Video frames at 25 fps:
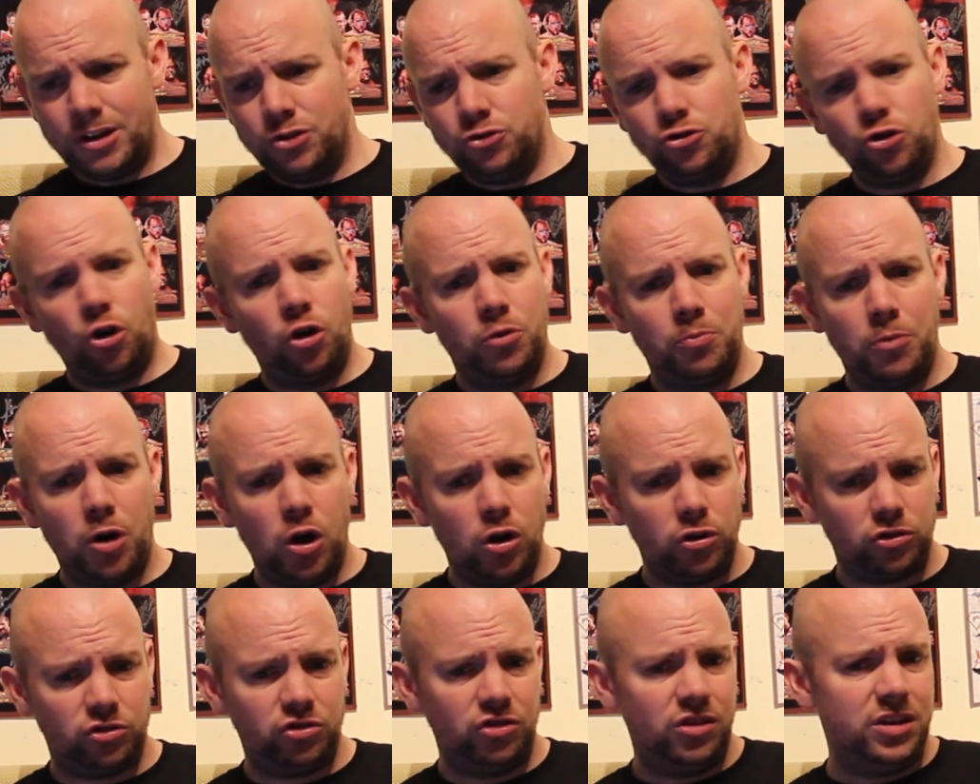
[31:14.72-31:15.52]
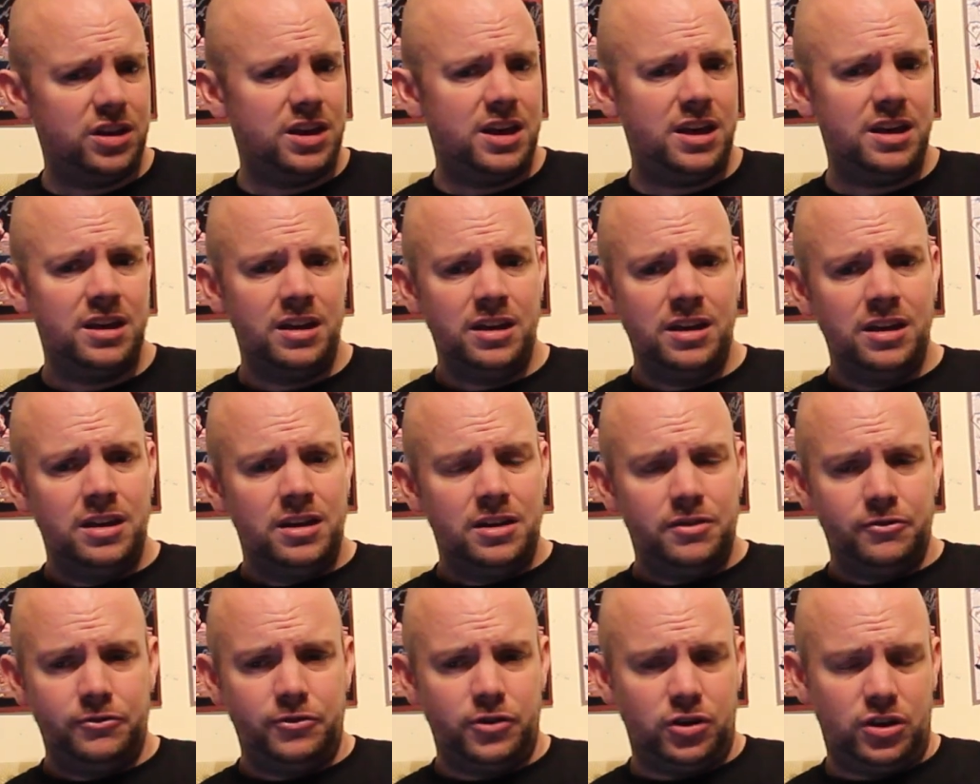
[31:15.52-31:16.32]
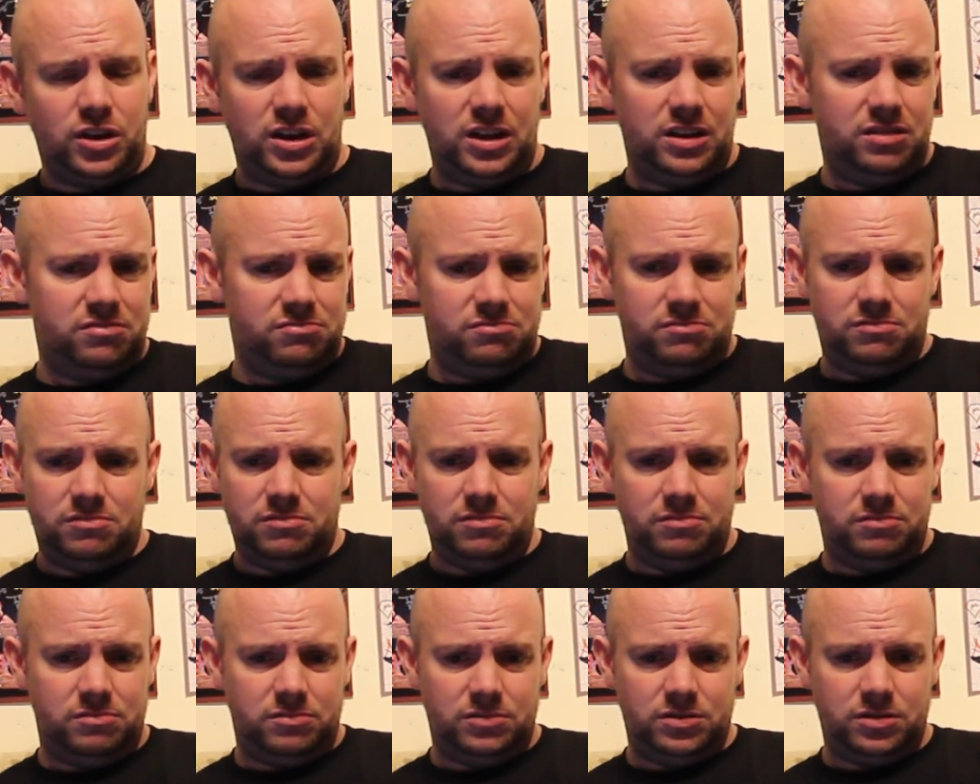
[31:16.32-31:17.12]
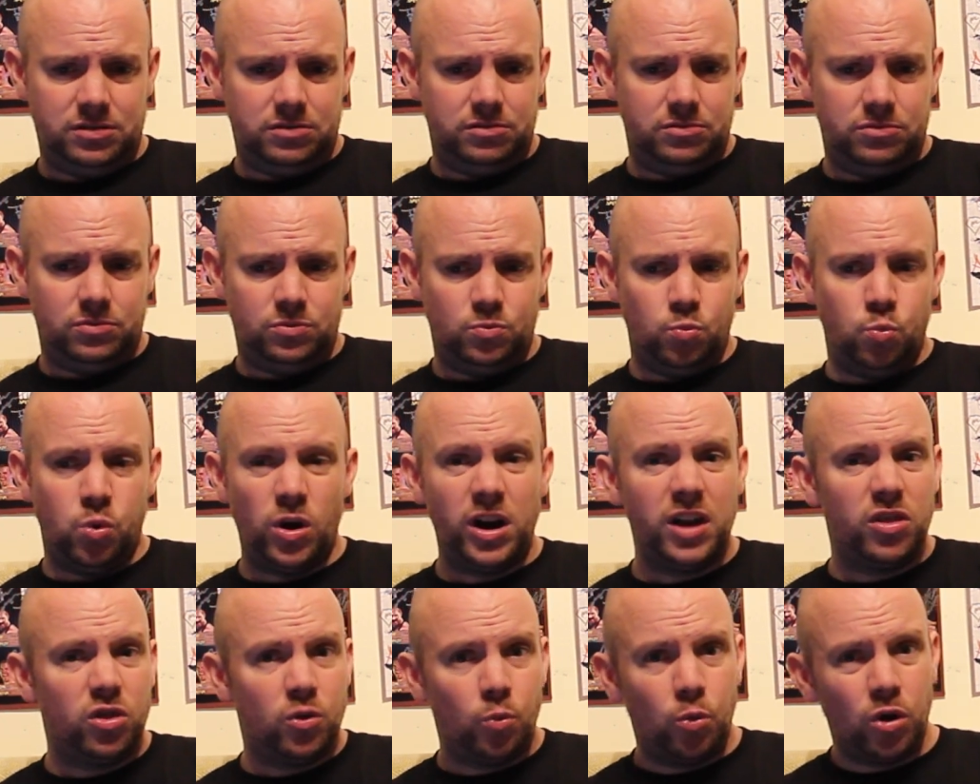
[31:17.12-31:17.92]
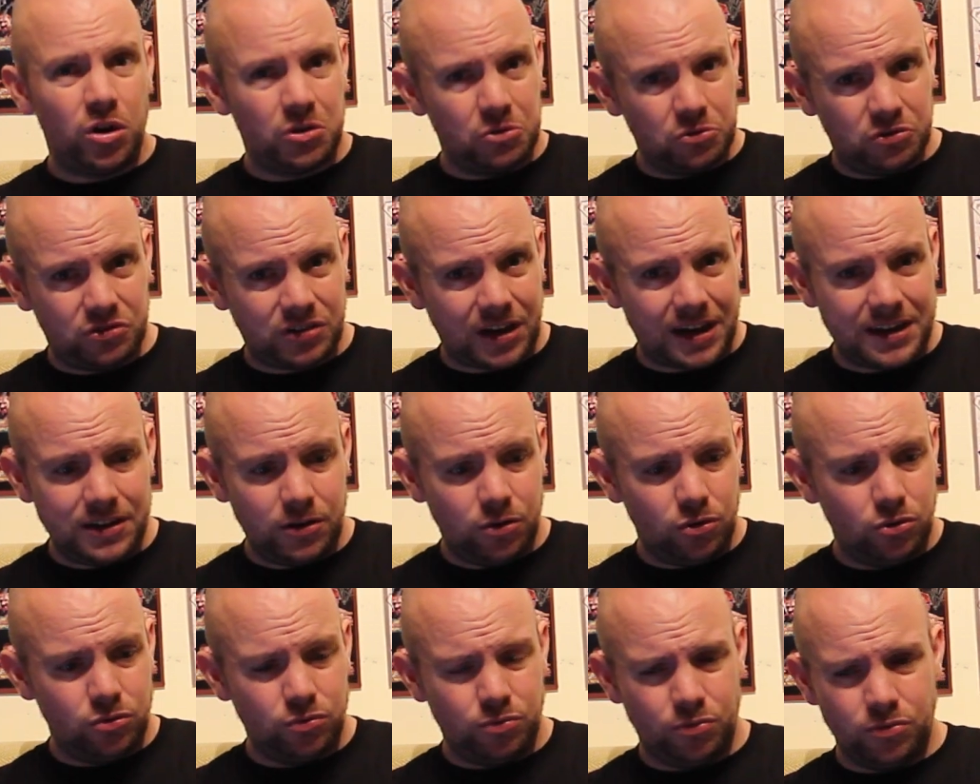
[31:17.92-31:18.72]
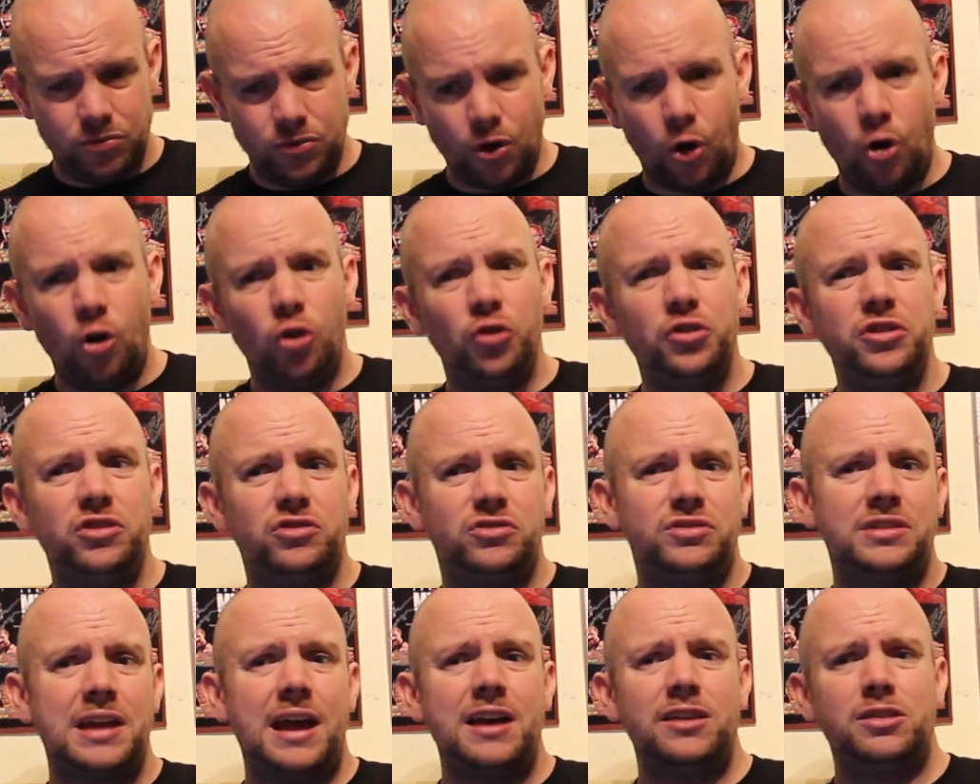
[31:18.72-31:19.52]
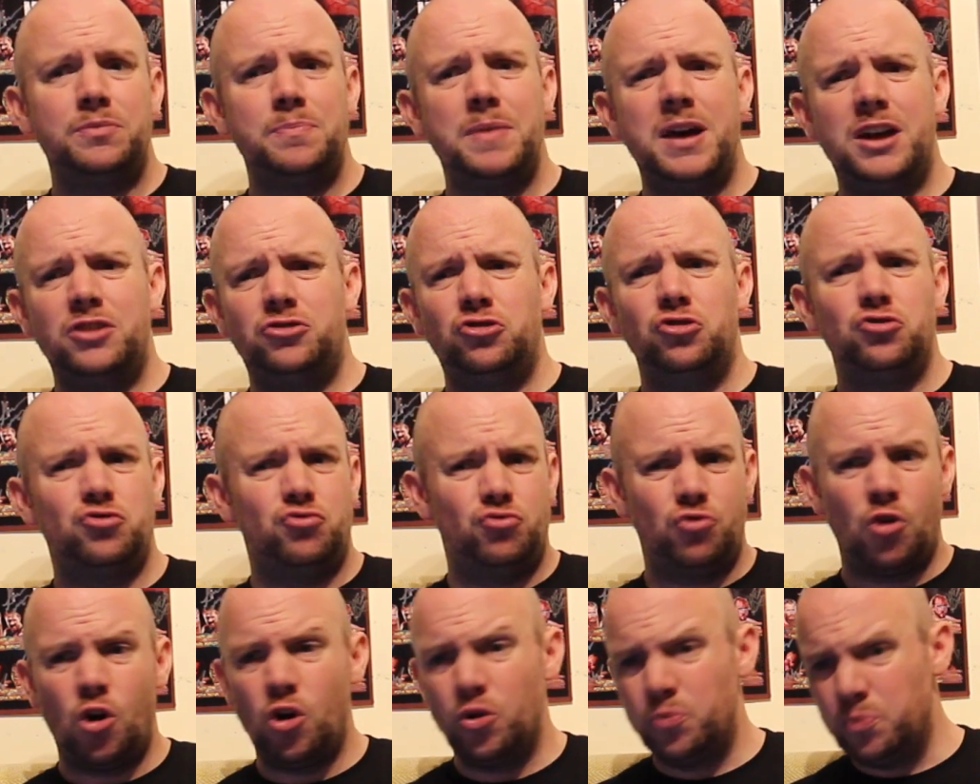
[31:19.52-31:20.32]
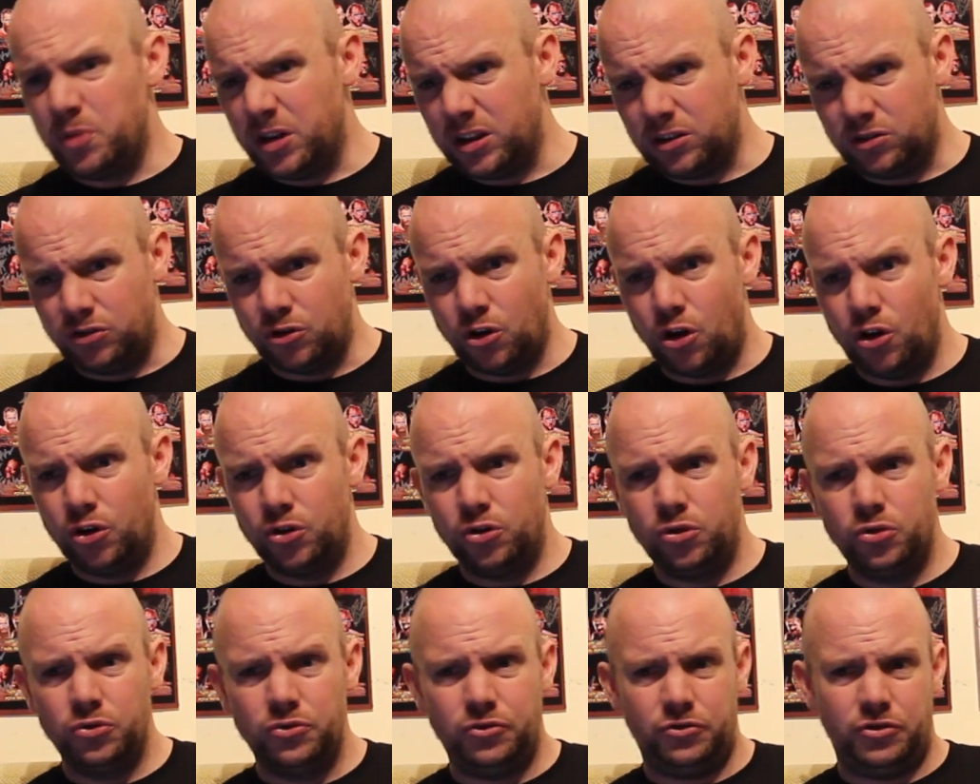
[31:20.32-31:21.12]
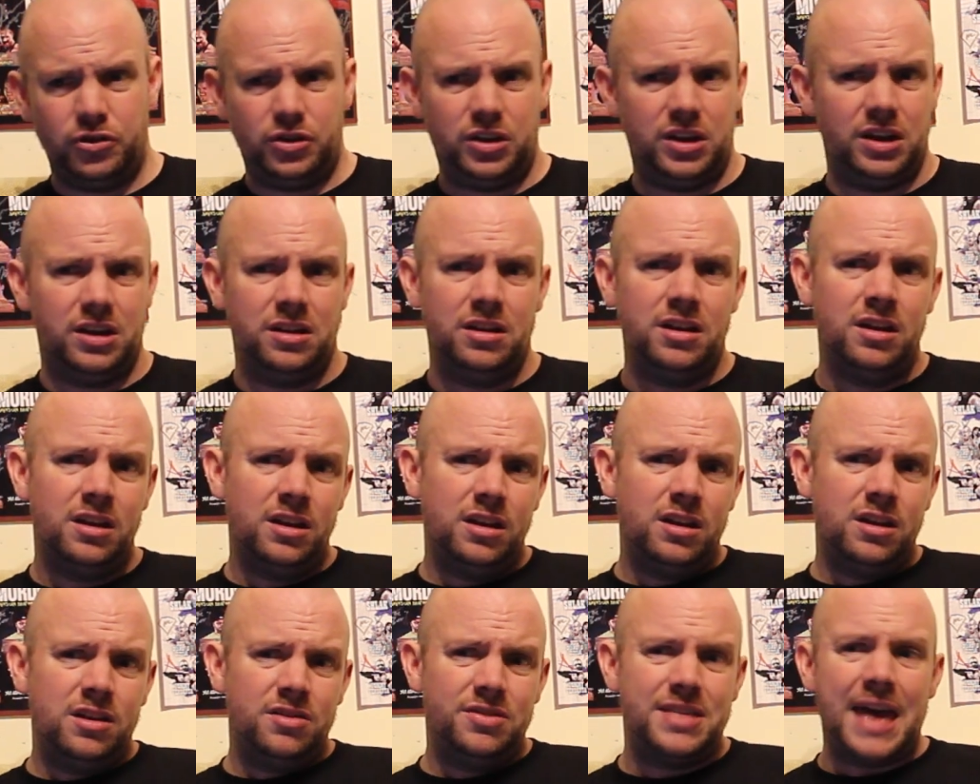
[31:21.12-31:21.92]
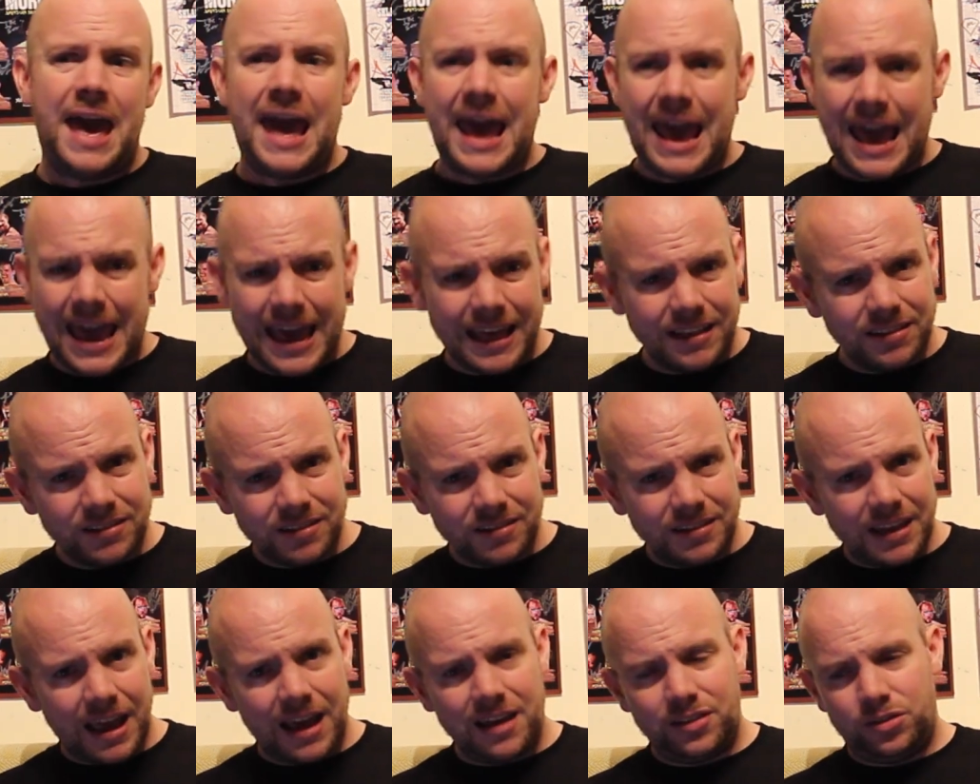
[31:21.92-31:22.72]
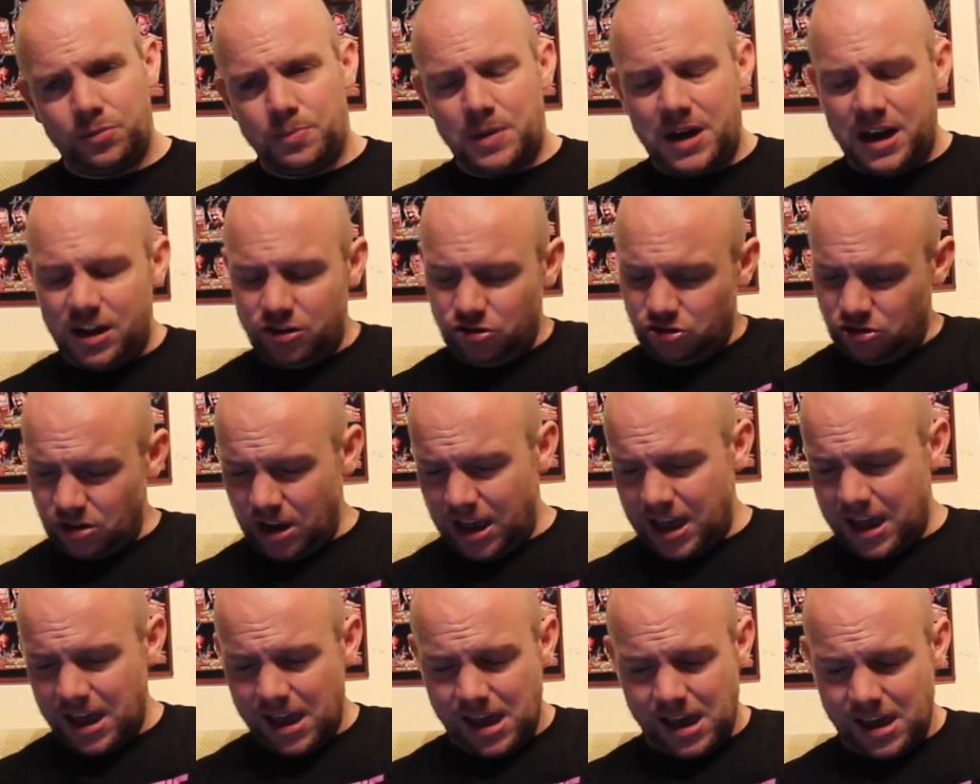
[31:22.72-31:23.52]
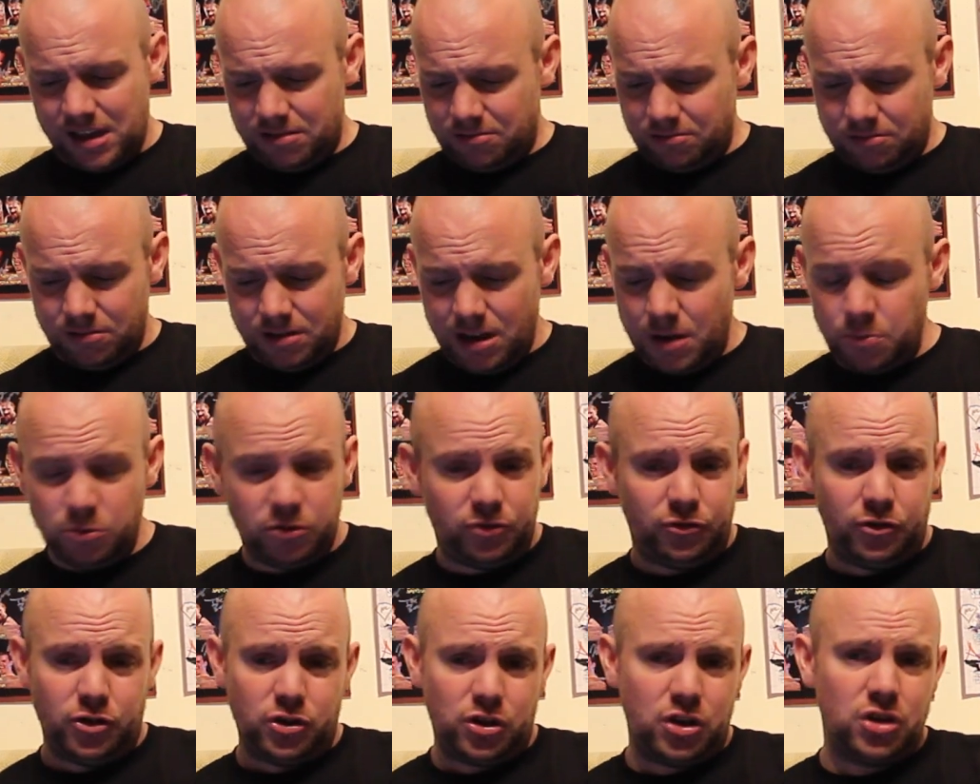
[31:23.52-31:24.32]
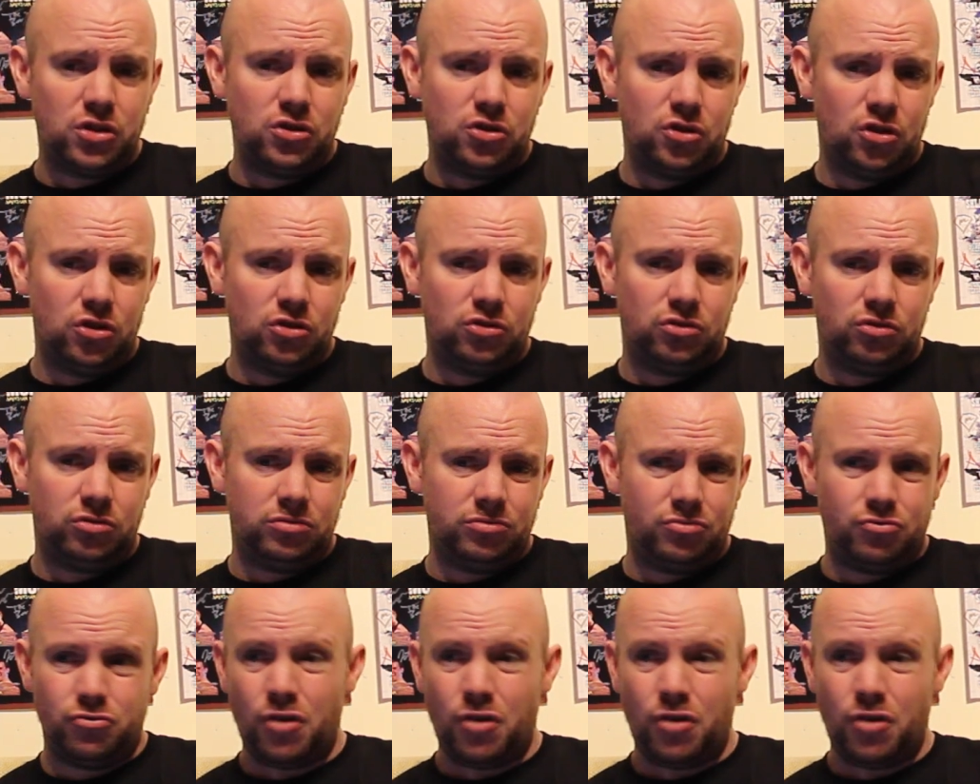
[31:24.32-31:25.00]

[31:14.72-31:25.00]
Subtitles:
Jon Moxley fucking winning the world title. All these death matches. Ron McDonald fucking... The End death match, it was fucking good.